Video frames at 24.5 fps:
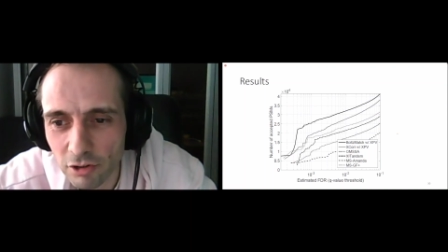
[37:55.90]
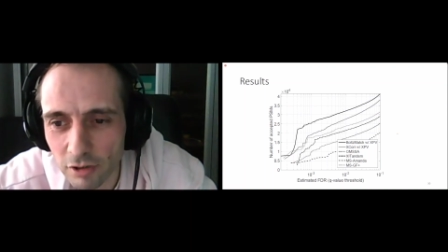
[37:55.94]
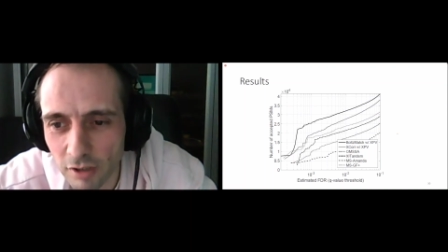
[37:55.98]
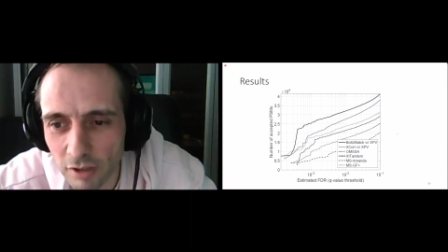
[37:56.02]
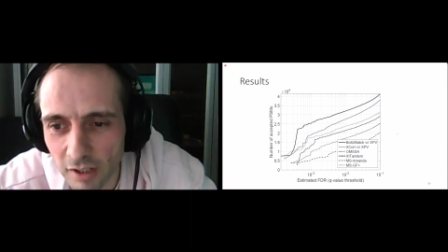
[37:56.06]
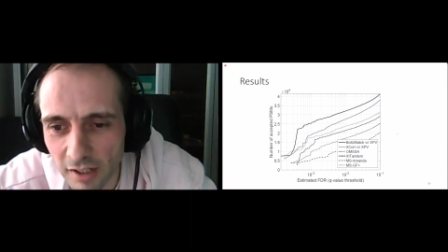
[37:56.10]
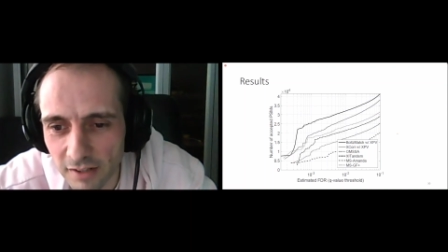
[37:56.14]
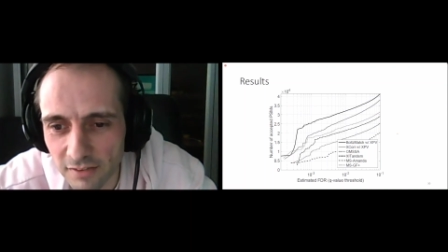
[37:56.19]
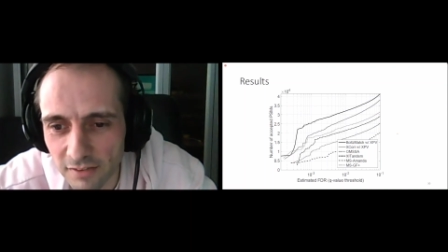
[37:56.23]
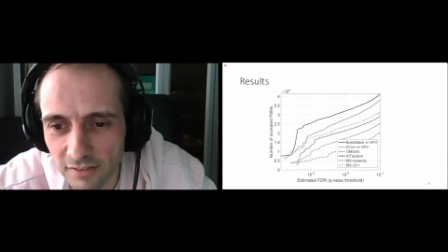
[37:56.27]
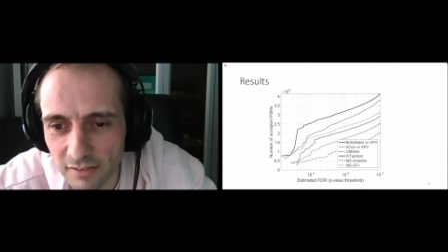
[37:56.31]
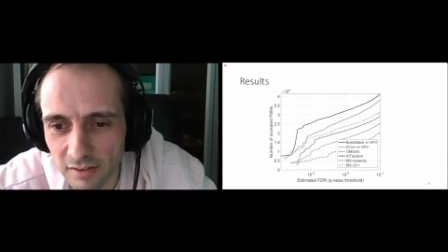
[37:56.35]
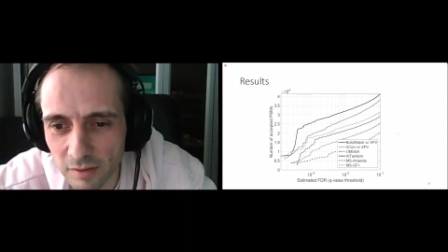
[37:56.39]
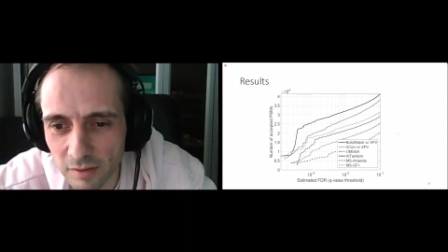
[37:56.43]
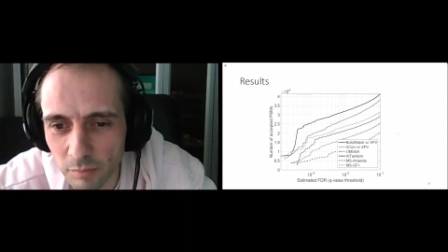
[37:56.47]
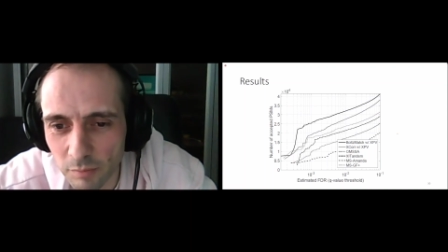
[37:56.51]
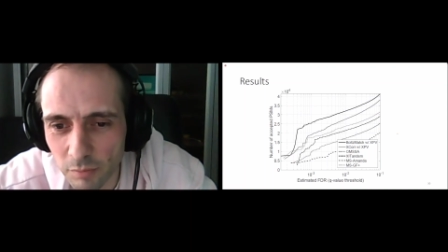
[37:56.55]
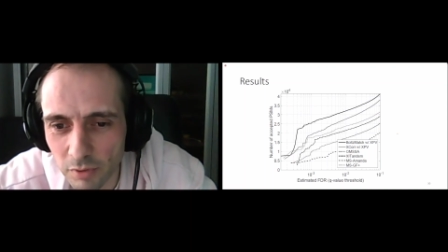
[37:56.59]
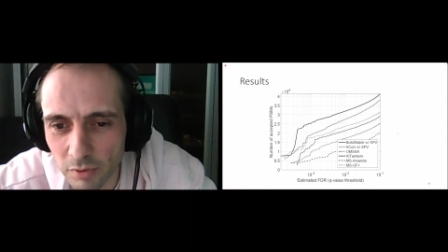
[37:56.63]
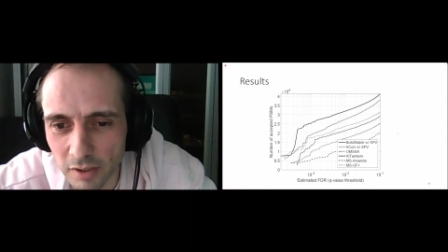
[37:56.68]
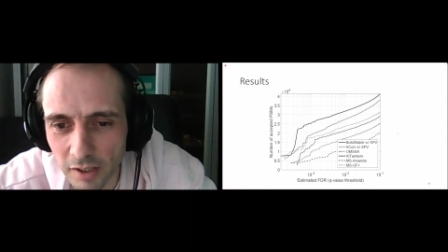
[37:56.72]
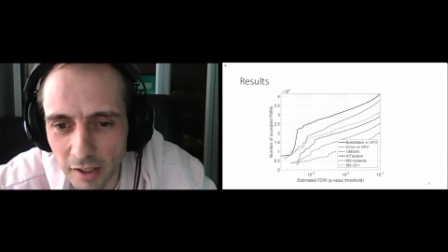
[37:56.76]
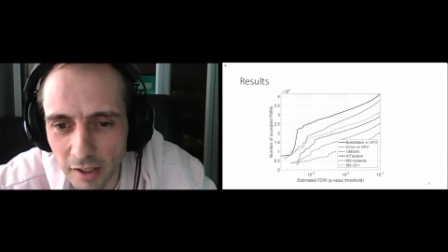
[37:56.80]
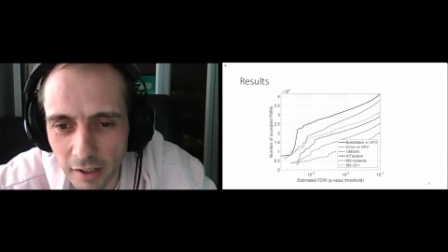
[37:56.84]
and
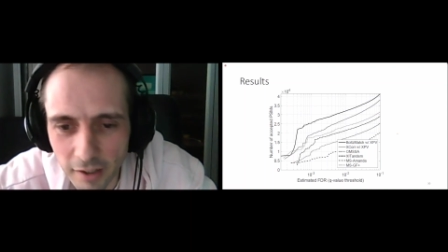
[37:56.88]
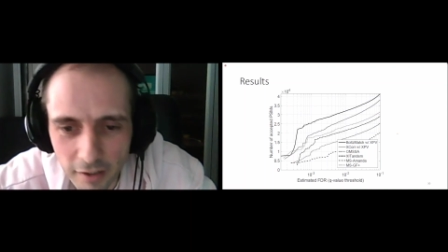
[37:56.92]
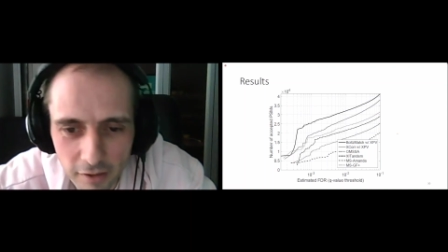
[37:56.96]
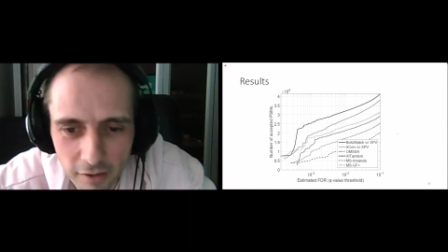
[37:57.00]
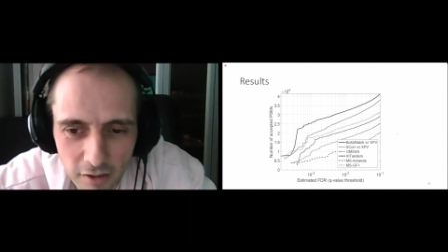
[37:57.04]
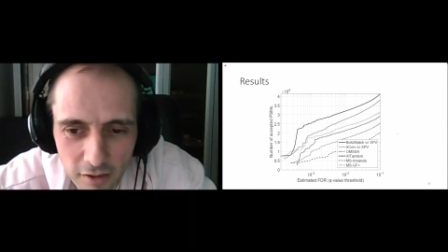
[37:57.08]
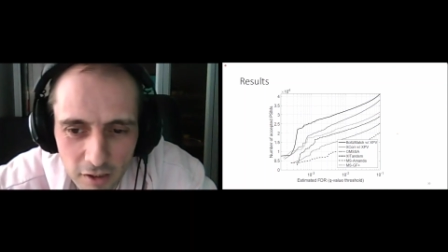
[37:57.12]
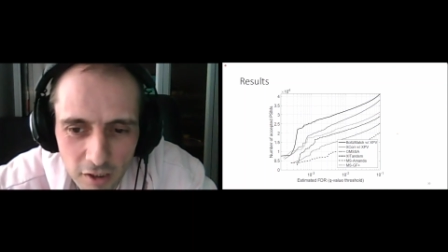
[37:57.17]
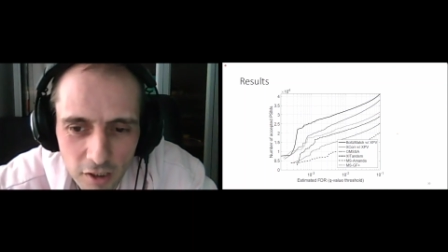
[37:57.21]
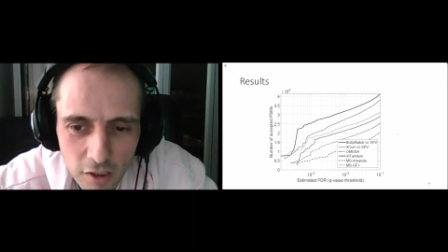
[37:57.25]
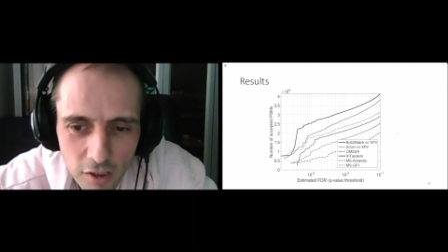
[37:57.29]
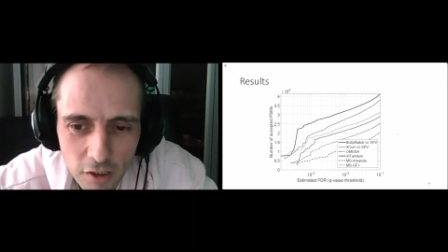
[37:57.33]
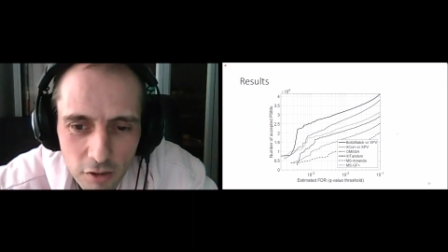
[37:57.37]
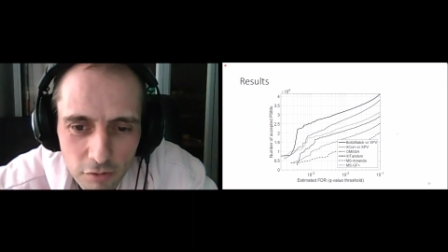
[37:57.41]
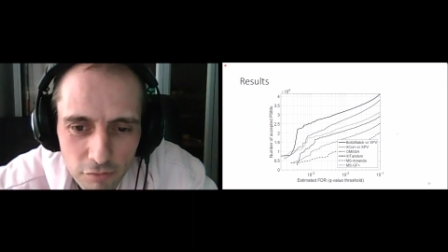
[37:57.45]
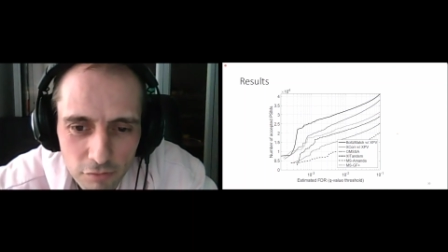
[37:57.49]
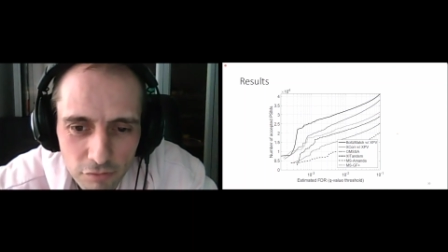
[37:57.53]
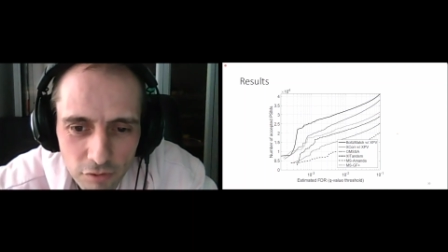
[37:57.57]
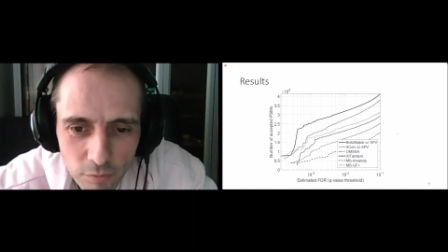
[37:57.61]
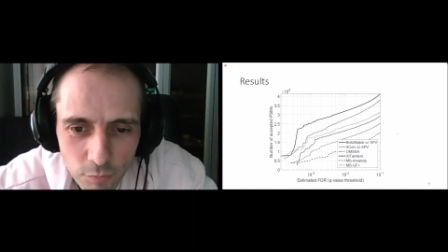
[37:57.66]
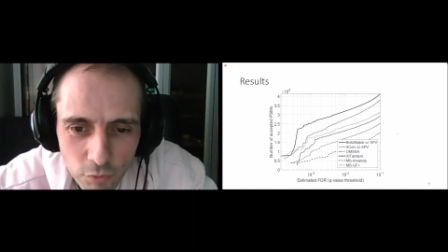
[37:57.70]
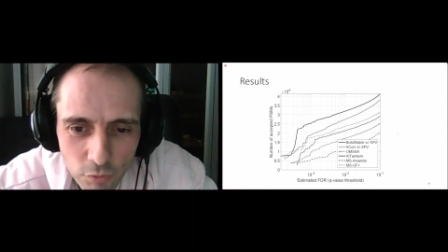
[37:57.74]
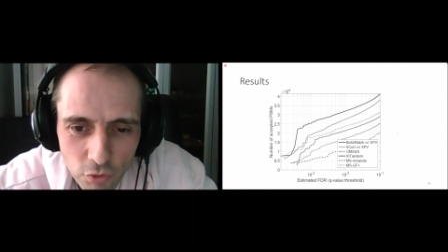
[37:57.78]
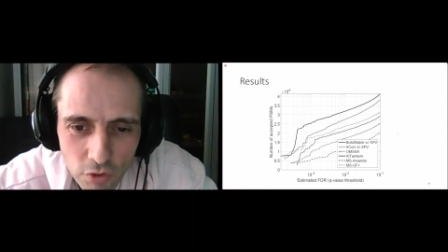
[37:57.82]
CBI
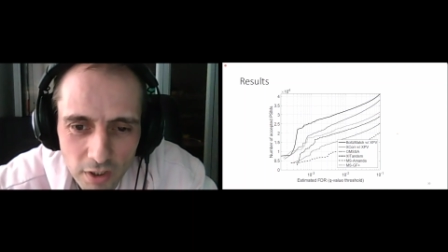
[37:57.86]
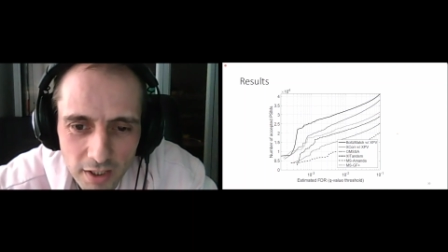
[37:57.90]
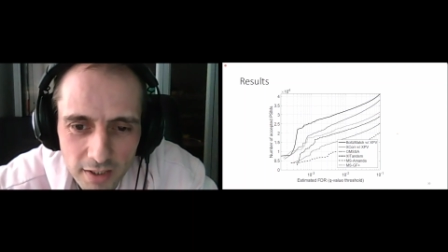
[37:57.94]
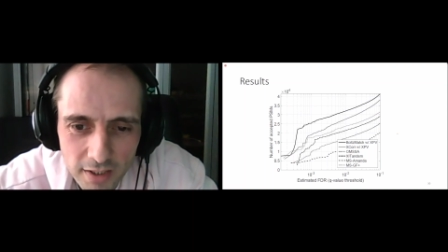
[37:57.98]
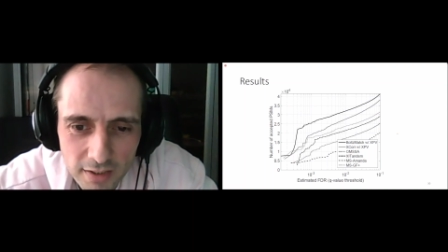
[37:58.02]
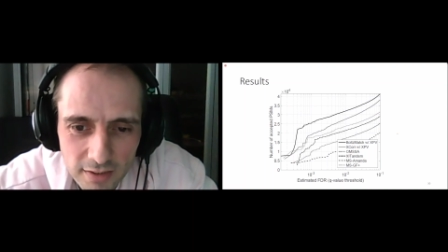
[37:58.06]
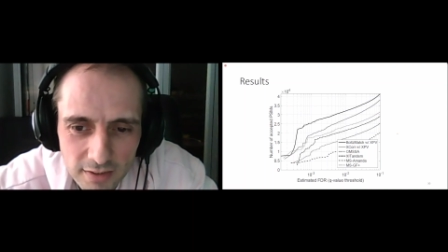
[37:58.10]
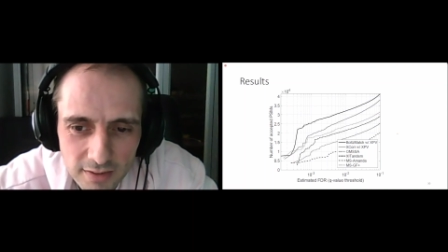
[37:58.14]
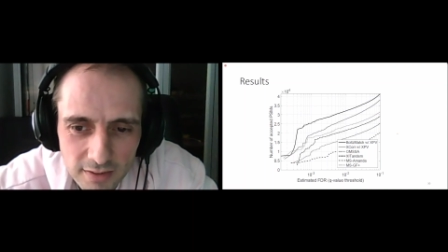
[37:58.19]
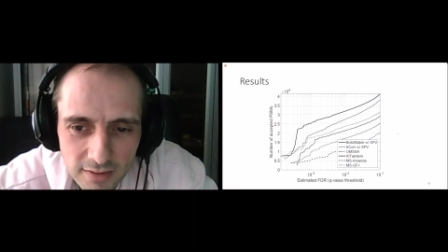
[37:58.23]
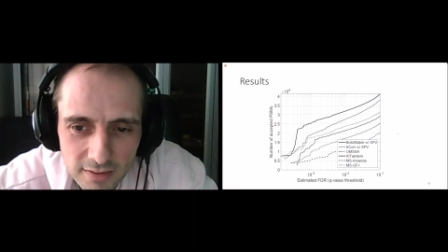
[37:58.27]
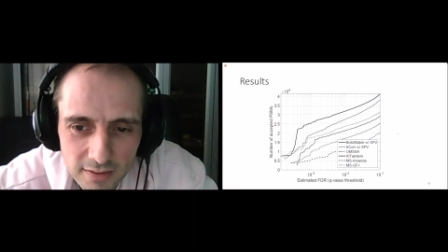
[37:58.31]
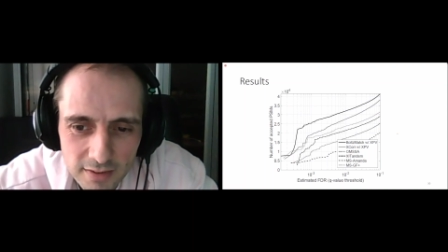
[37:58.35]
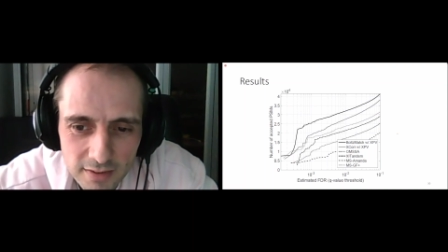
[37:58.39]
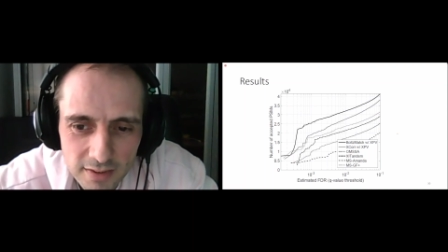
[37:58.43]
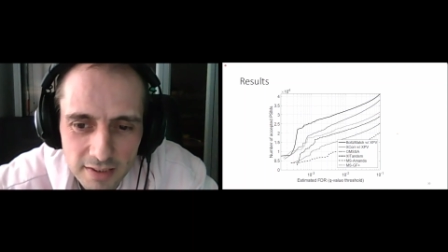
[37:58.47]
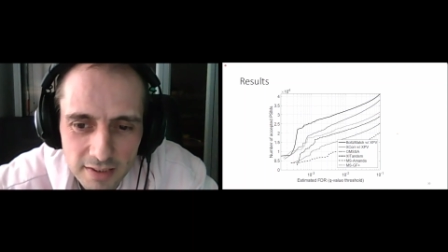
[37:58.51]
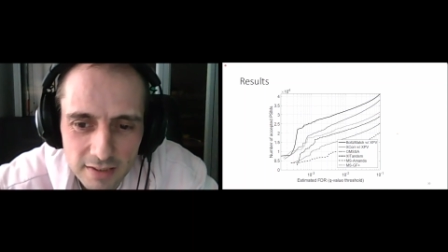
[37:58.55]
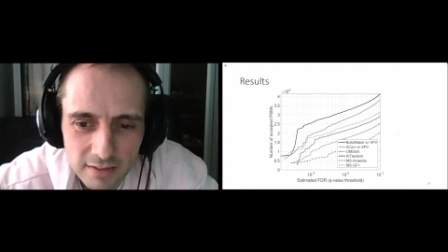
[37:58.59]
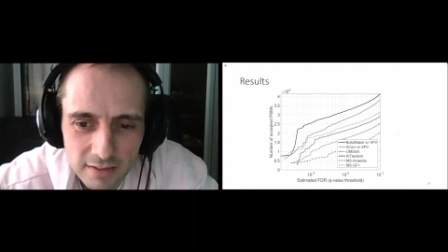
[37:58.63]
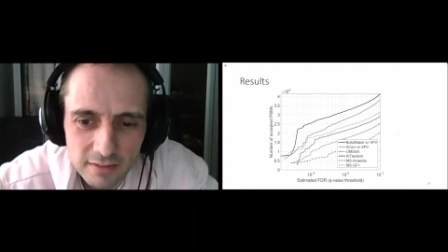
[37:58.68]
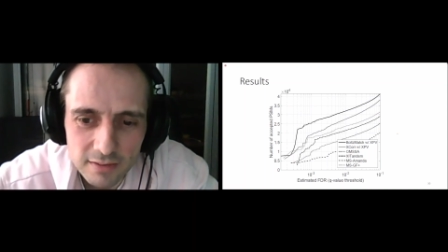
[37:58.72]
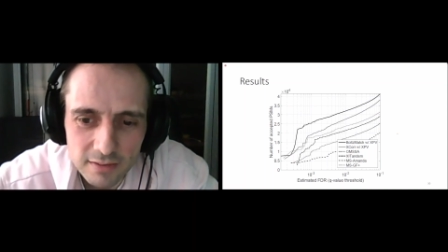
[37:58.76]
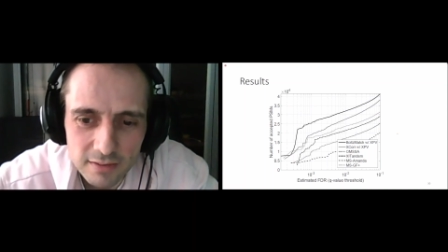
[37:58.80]
from United
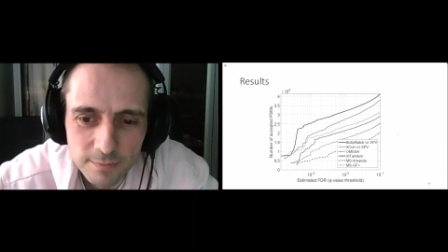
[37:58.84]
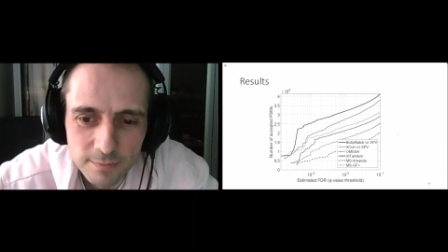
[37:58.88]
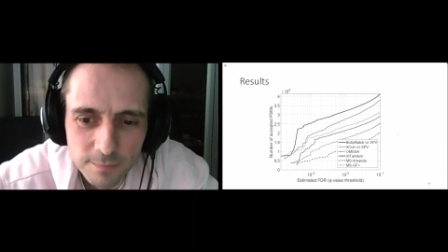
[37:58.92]
States.